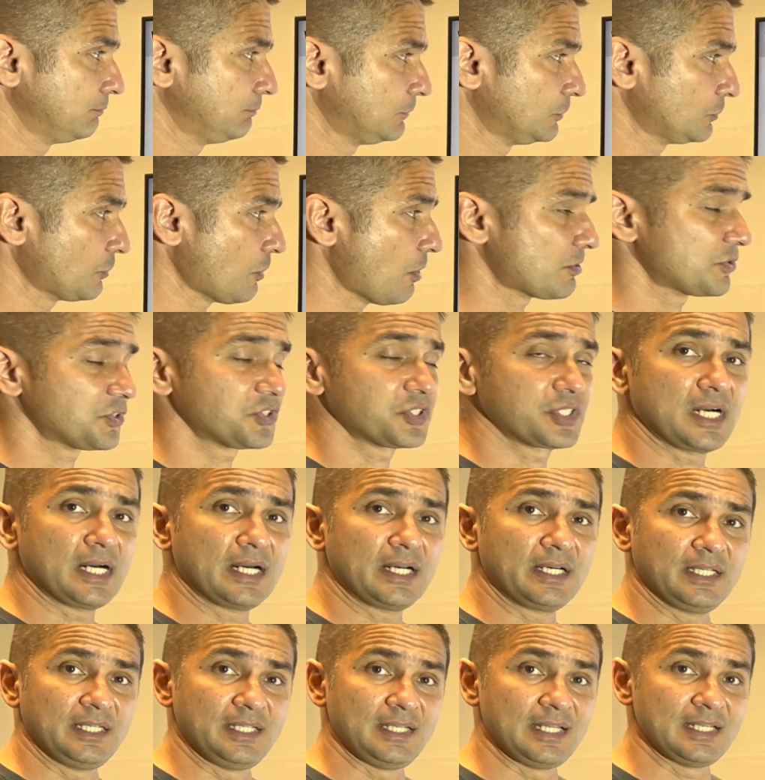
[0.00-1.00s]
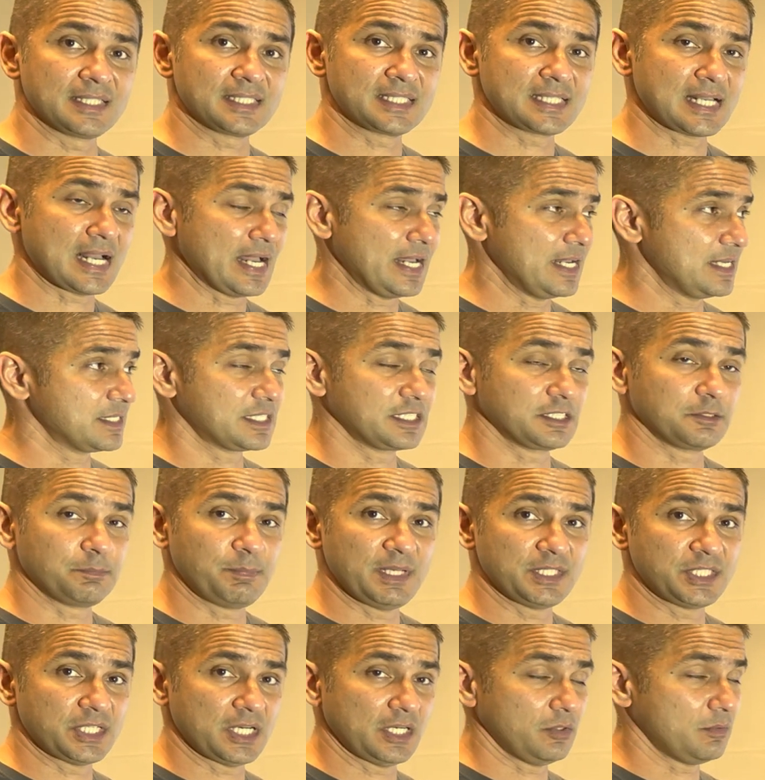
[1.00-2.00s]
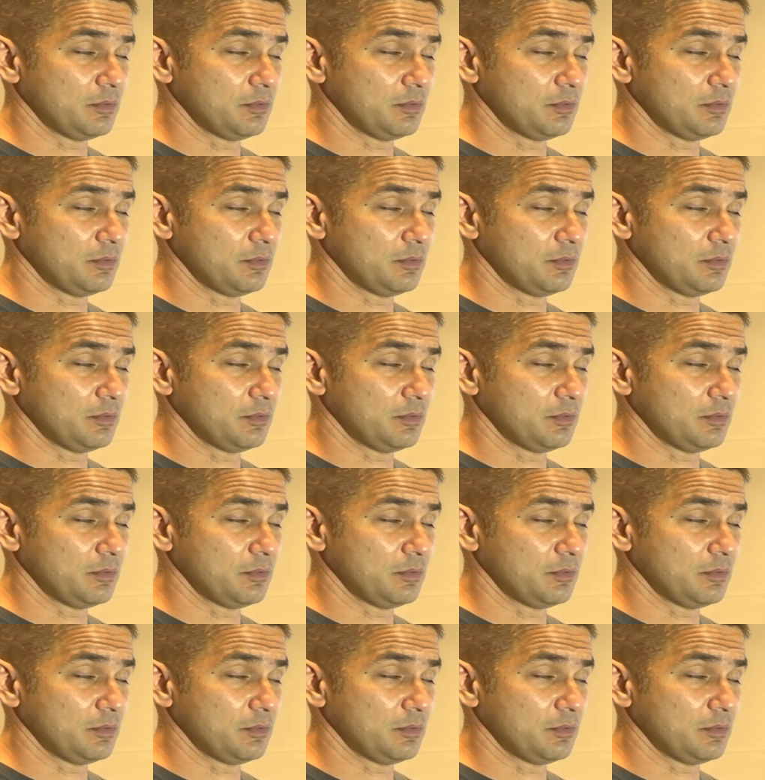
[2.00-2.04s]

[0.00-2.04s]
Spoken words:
rock star in his science, especially